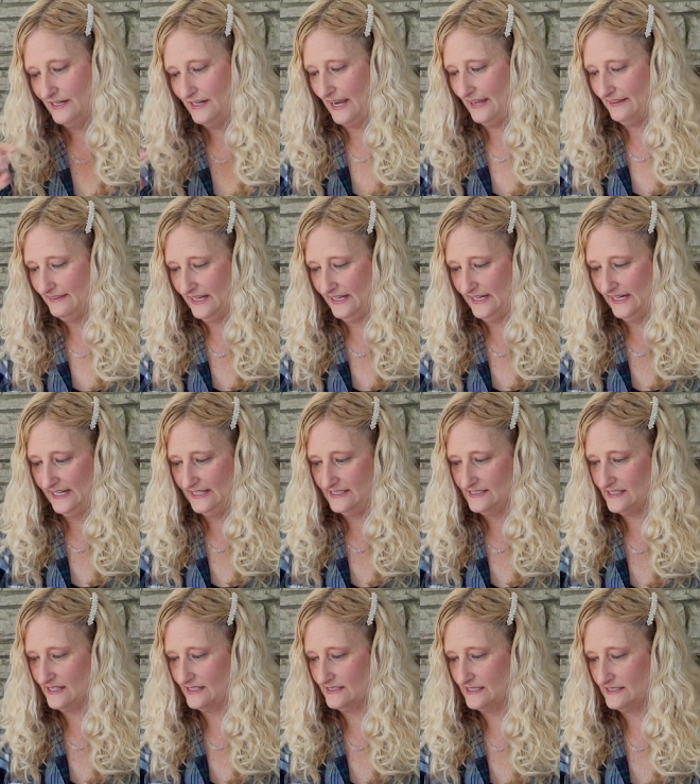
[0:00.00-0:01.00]
Kathy at
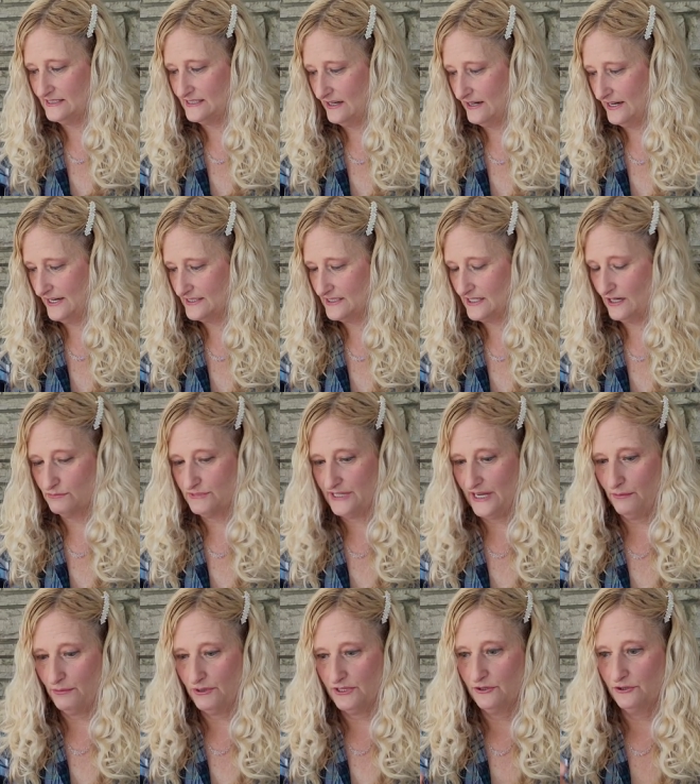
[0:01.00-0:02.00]
Hands On Designs comes
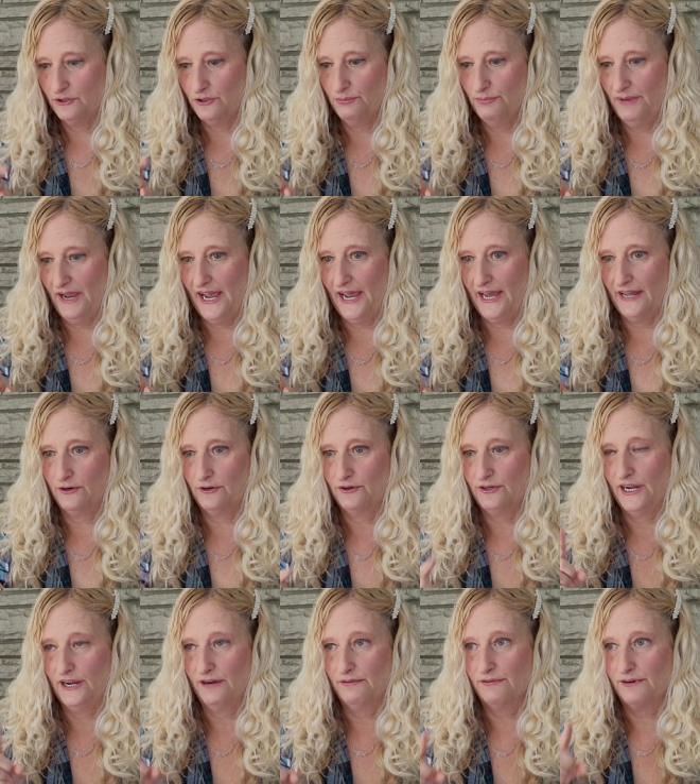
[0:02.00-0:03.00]
out with a new
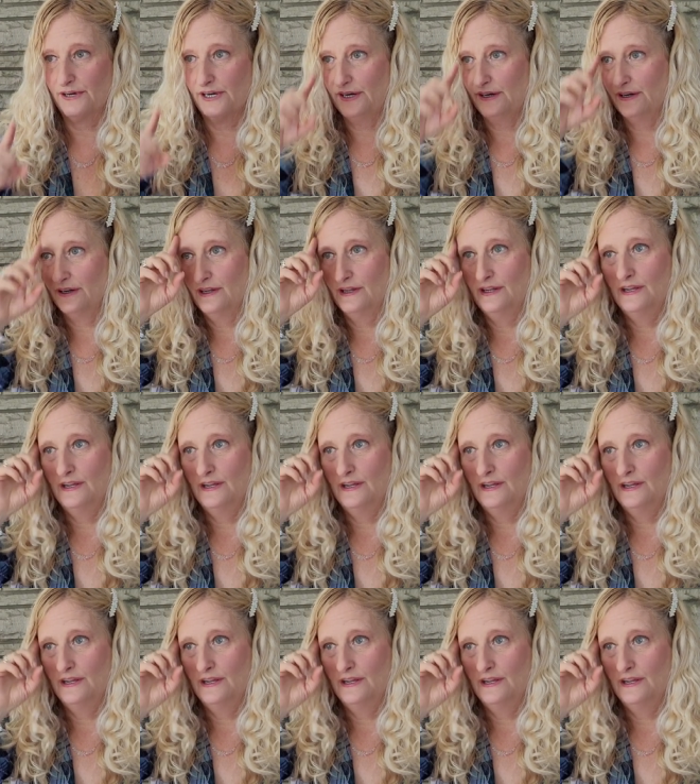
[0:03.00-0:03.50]
pattern every